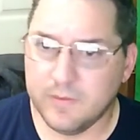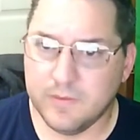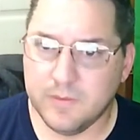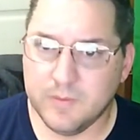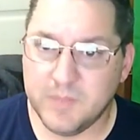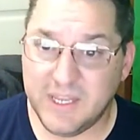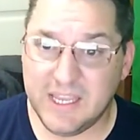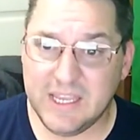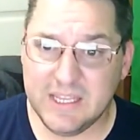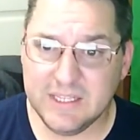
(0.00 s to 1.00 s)
But
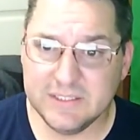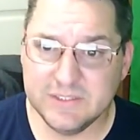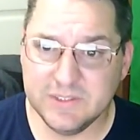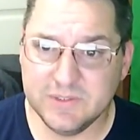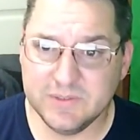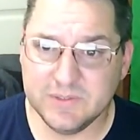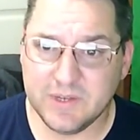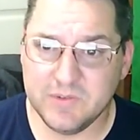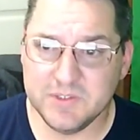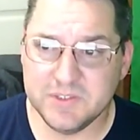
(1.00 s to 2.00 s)
yeah, so I
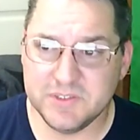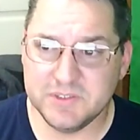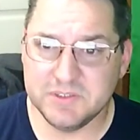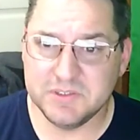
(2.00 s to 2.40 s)
was,